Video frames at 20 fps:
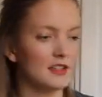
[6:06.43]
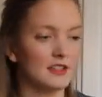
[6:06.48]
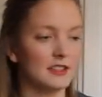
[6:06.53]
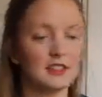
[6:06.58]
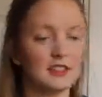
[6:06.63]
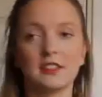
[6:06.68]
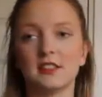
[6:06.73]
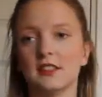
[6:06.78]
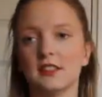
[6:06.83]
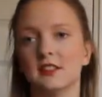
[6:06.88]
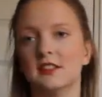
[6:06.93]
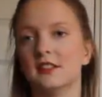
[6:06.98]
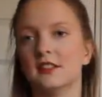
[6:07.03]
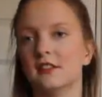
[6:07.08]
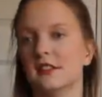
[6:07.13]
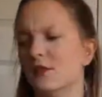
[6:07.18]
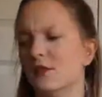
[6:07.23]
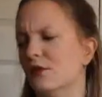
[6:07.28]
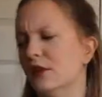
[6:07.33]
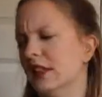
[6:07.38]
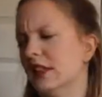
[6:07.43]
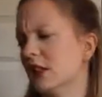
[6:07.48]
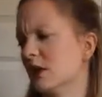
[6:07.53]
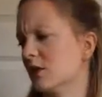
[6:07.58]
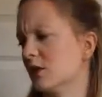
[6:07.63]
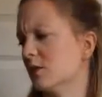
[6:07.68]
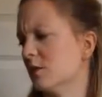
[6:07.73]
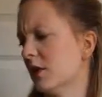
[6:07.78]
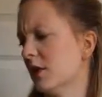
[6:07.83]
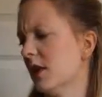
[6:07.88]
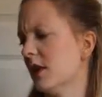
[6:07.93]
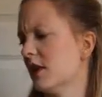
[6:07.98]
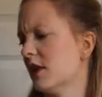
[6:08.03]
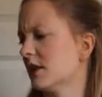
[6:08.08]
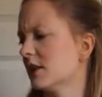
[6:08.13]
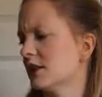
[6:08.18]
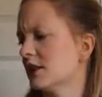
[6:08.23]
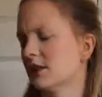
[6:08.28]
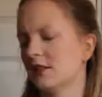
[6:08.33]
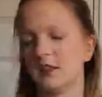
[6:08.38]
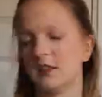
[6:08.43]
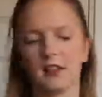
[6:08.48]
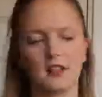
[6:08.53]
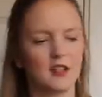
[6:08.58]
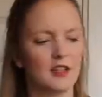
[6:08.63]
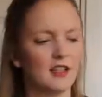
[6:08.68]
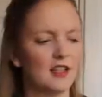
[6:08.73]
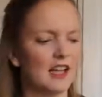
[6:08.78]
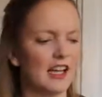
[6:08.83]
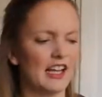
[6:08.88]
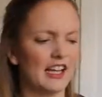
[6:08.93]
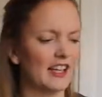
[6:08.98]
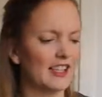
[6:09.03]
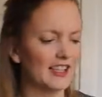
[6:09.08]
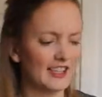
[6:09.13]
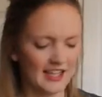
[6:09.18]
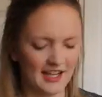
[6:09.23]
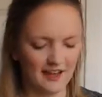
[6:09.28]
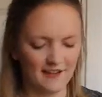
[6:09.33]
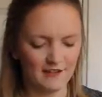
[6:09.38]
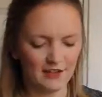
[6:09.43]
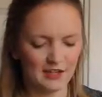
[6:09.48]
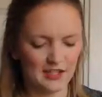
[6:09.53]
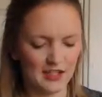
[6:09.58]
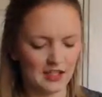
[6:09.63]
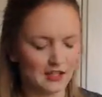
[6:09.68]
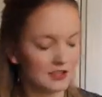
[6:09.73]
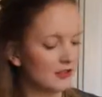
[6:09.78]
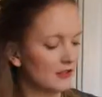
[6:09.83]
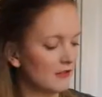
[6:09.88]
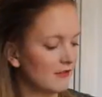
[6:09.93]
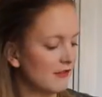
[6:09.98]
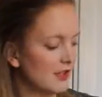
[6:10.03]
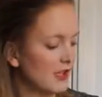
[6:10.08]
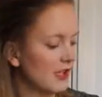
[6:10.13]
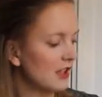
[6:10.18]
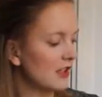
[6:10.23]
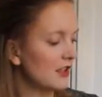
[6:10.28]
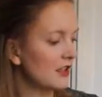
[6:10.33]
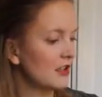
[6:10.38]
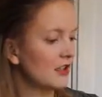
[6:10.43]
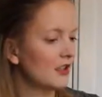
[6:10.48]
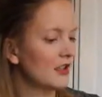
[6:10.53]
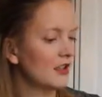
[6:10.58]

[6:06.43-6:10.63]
This is a really good box. I like everything so far.